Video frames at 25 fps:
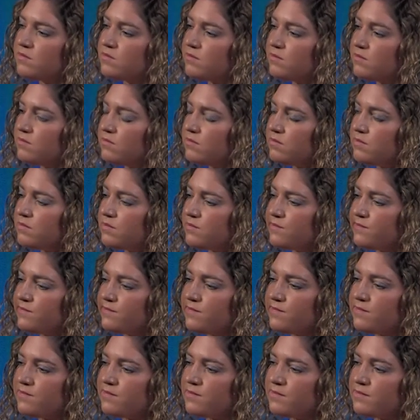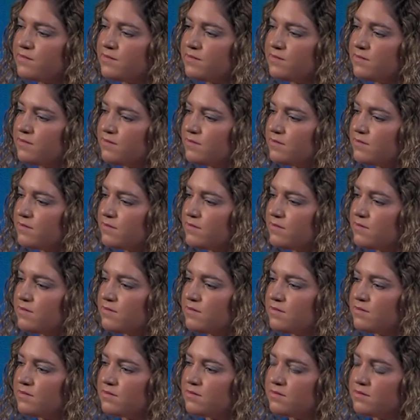it just seems like that's not
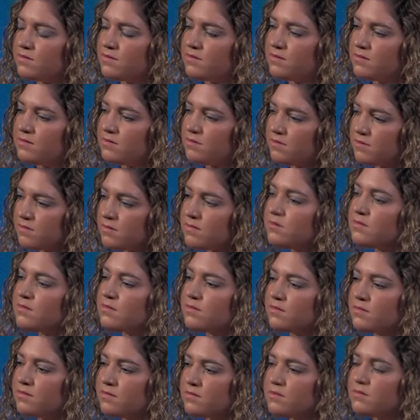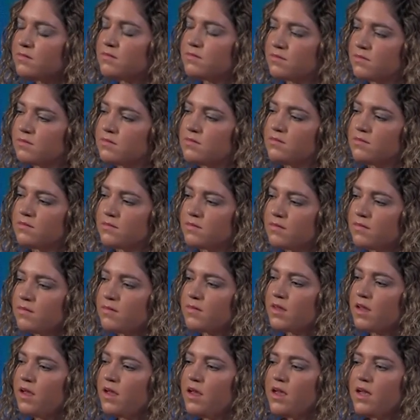a fixed thing, that it would change over time.
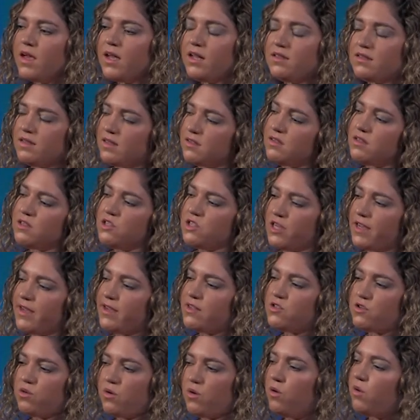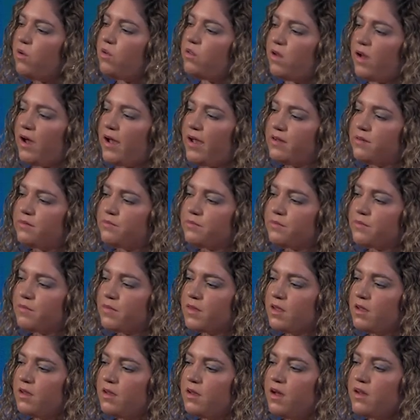It doesn't change a whole lot.
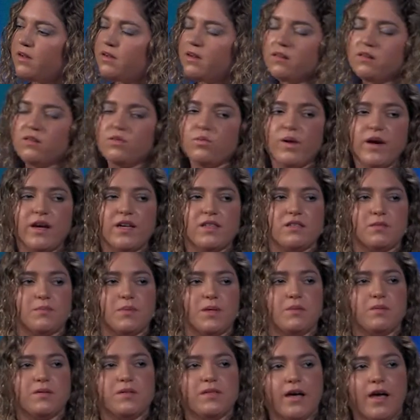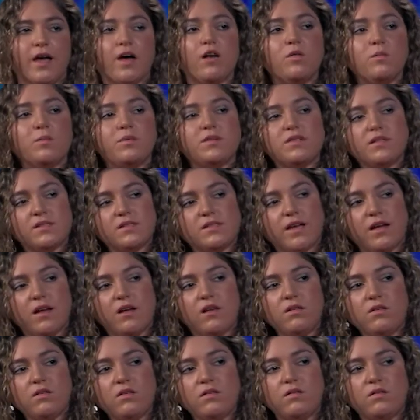Another way to be able to help to
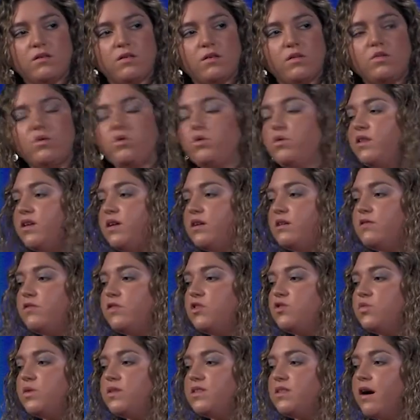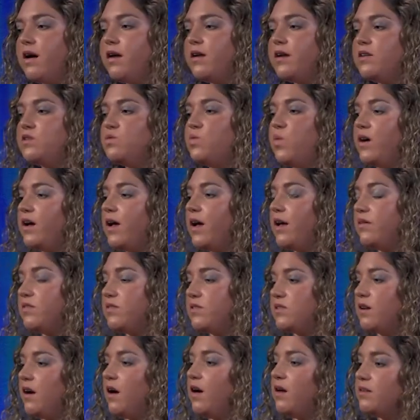tell who the individuals are is what kind of
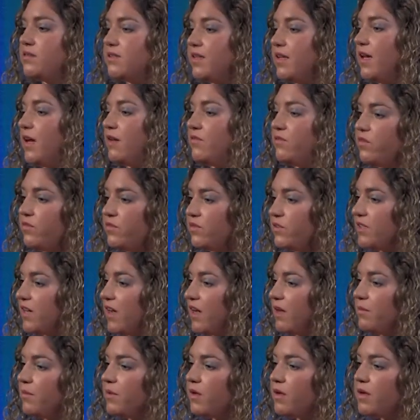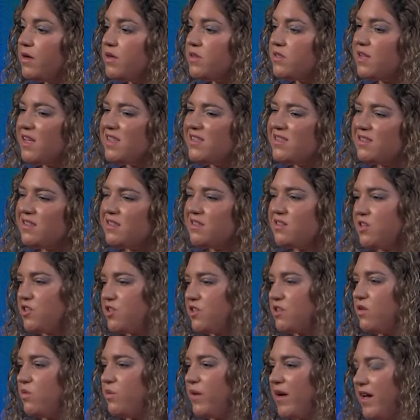scars they have over time. So that's an
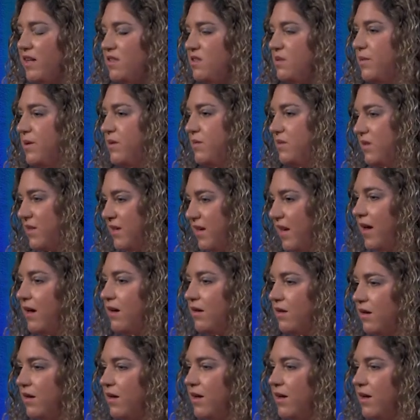additional way to be able to get